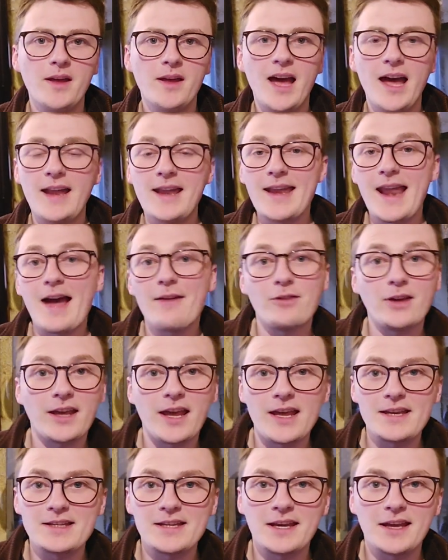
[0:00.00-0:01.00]
and
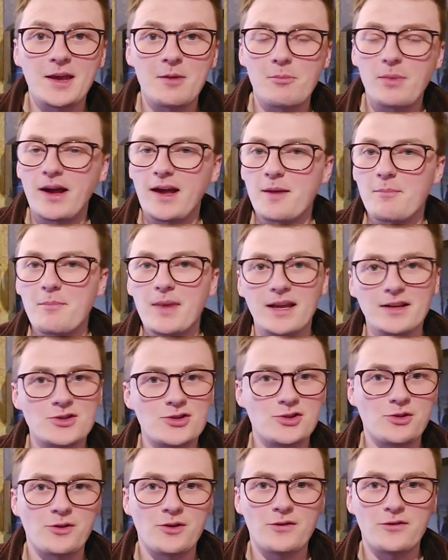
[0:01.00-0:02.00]
navigating it by a
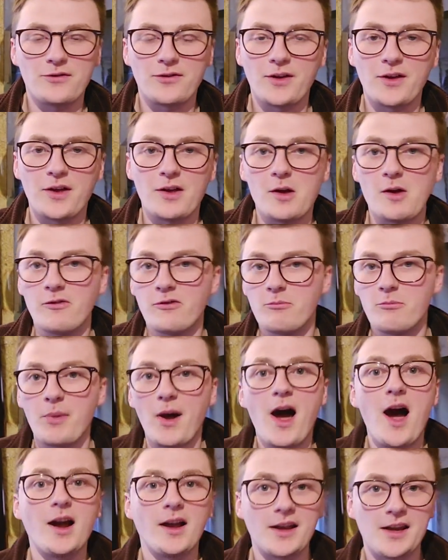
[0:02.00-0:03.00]
mixture of
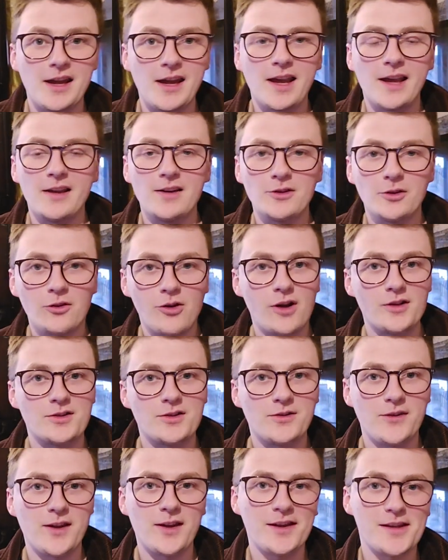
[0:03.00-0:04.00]
bargaining and
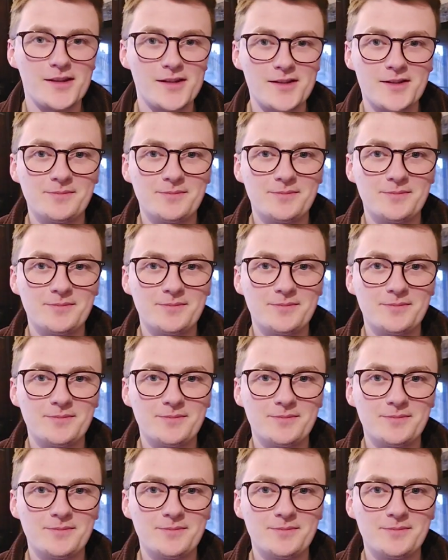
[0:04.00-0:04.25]
crossed fingers.